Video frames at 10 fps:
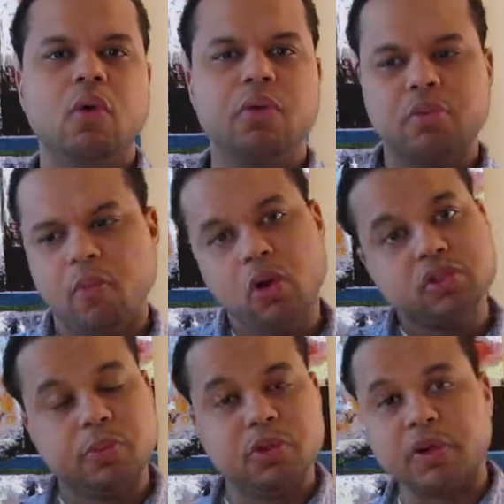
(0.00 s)
with
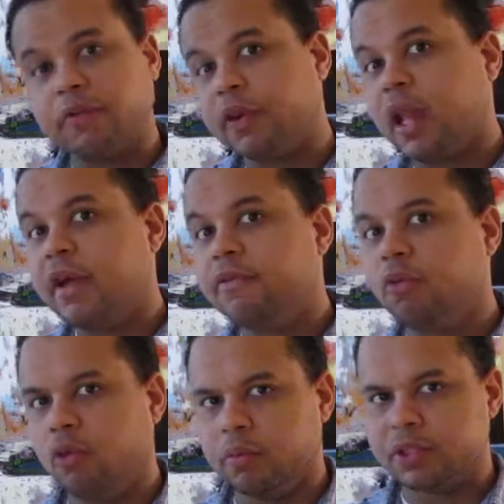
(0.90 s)
multiple different life
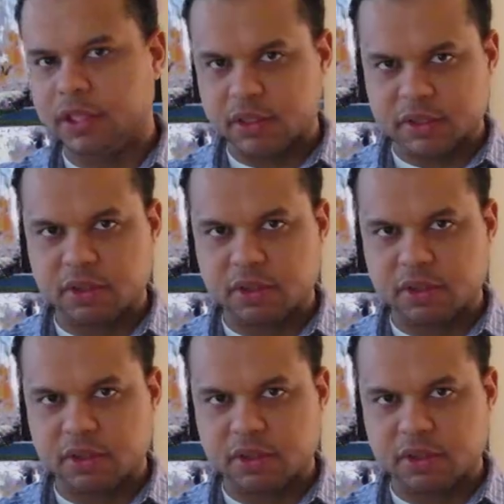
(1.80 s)
forms in these